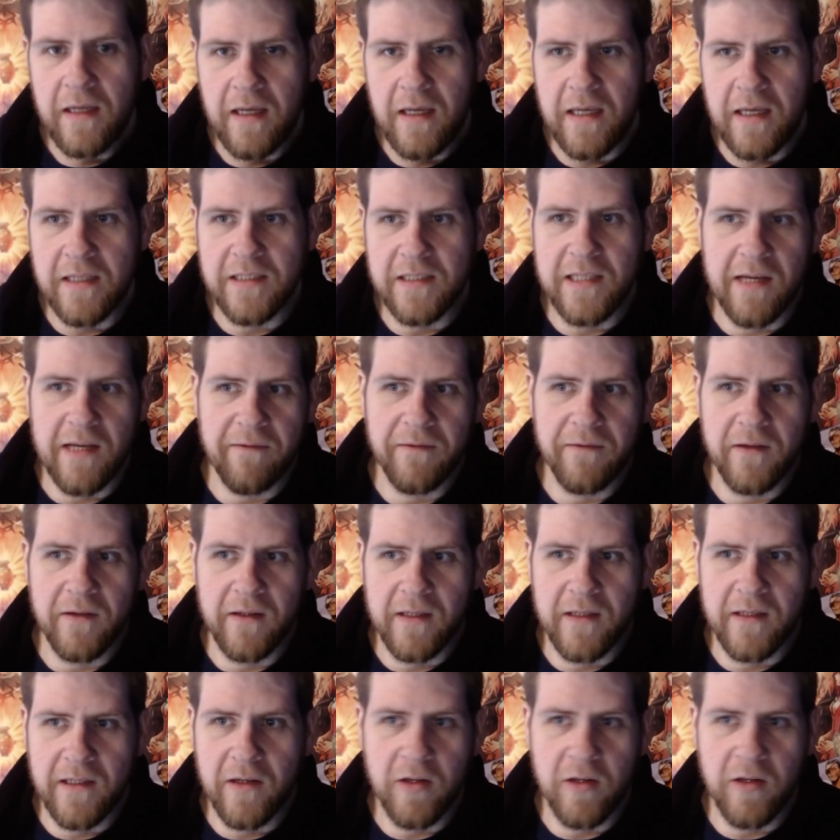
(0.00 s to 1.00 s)
it's
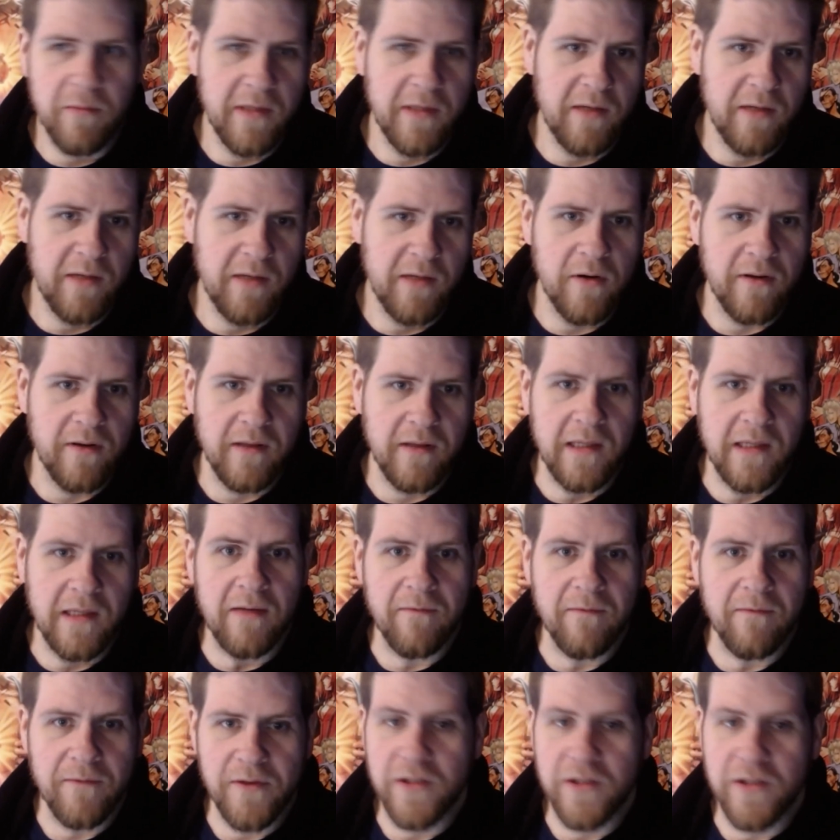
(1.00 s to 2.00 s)
definitely going to be worth
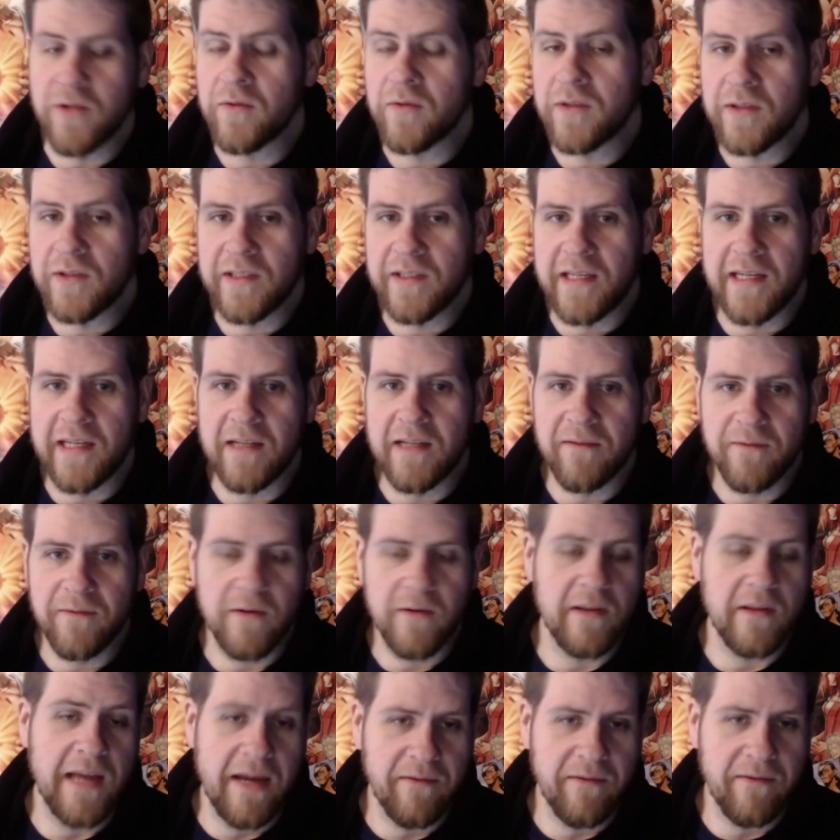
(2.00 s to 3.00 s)
it for you to get it for
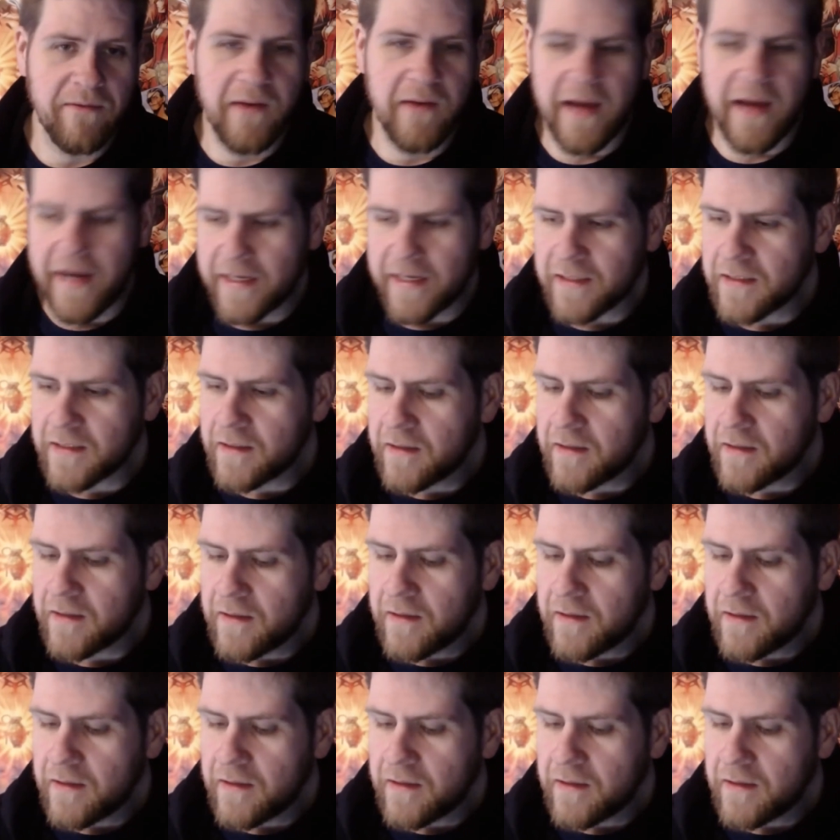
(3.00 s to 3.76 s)
that fact.